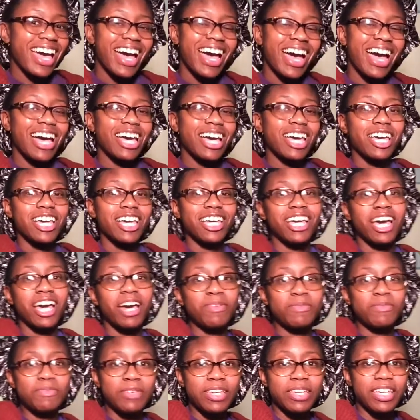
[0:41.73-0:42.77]
I had
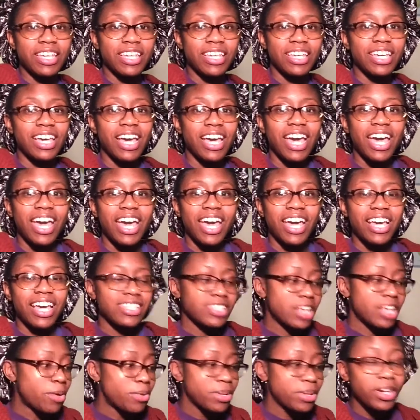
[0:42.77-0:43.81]
got me,
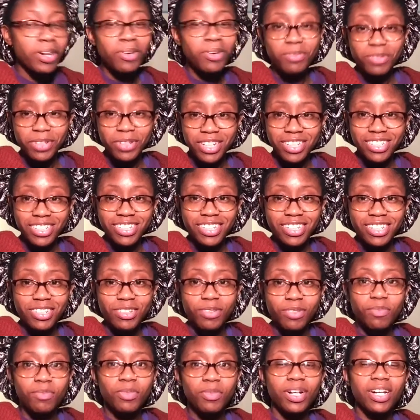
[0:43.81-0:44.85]
it's already open,
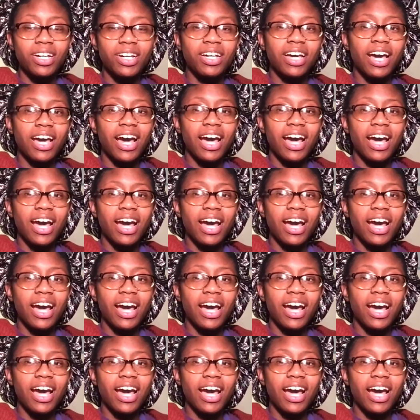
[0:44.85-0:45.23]
but